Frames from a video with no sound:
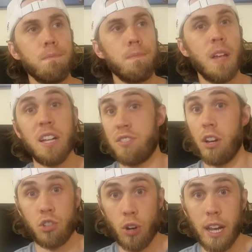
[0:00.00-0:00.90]
It's
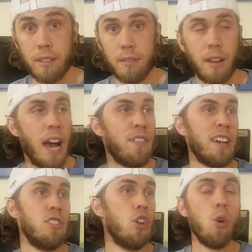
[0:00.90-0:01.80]
done great. I've
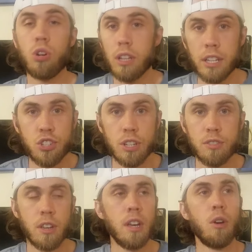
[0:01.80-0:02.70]
had no glitches.
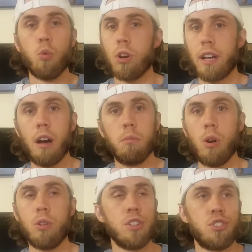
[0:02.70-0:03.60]
Workout
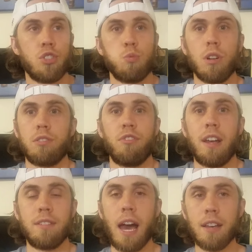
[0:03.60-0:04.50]
mode has just worked
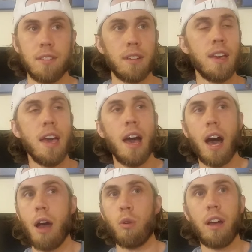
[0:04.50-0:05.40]
fantastic.
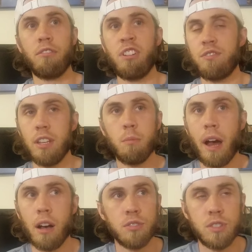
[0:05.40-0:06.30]
I ran 15
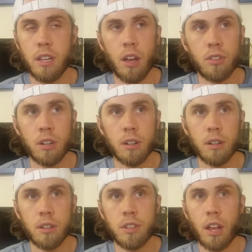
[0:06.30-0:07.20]
miles the other
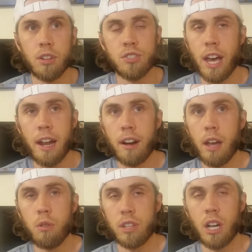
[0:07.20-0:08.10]
Saturday
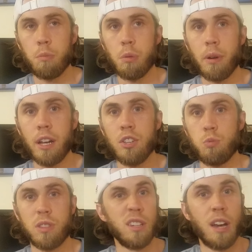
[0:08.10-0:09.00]
with a couple buddies
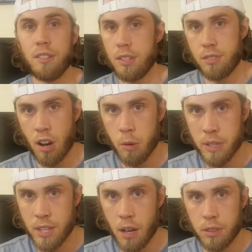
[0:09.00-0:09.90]
with the nicest
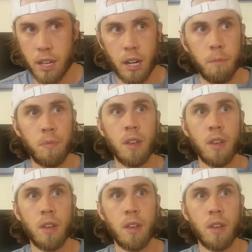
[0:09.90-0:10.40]
Garmin's out there.